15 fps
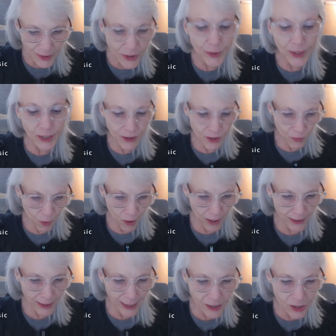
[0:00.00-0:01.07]
here's
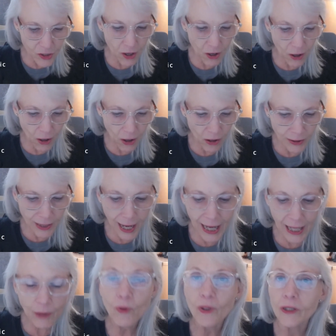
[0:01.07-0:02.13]
one. It's called
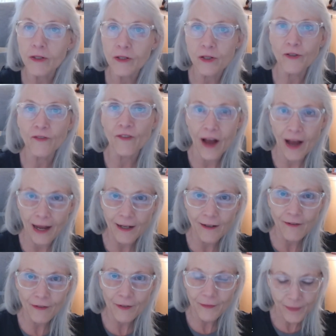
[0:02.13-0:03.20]
"I Will
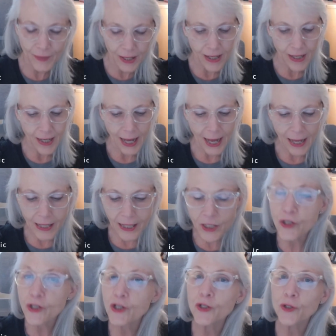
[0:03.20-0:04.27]
Survive:
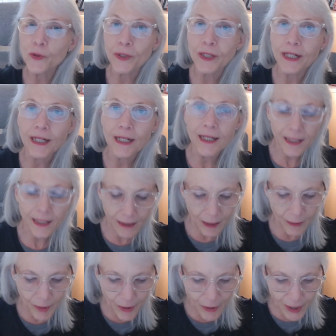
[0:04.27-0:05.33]
Ingenuity in the
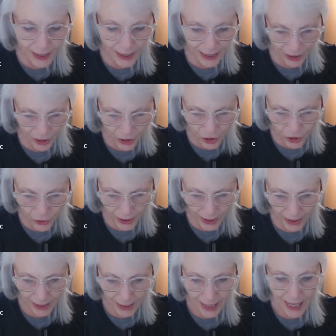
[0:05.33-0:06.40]
Music Industry."